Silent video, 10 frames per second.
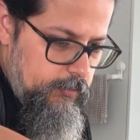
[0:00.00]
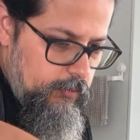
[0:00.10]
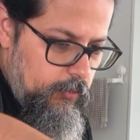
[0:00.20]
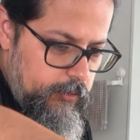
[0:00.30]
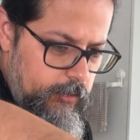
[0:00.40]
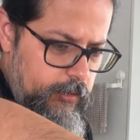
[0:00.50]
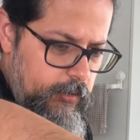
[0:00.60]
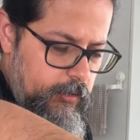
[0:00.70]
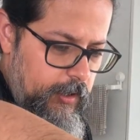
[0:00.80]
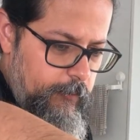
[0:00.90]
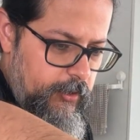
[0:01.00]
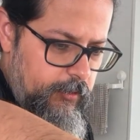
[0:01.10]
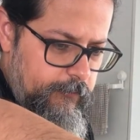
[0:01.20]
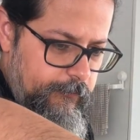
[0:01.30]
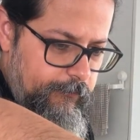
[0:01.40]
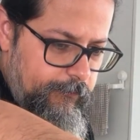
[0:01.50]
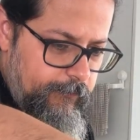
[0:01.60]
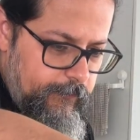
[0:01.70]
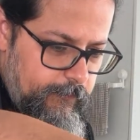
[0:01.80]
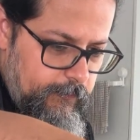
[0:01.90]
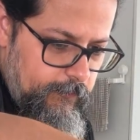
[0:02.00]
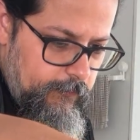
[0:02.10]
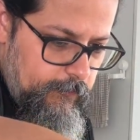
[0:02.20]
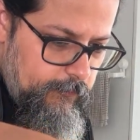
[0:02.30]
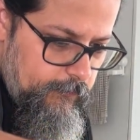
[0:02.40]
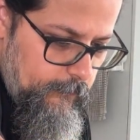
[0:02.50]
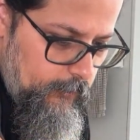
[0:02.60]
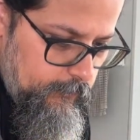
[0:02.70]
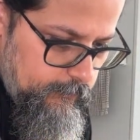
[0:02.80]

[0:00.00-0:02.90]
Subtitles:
or turn the camera. No.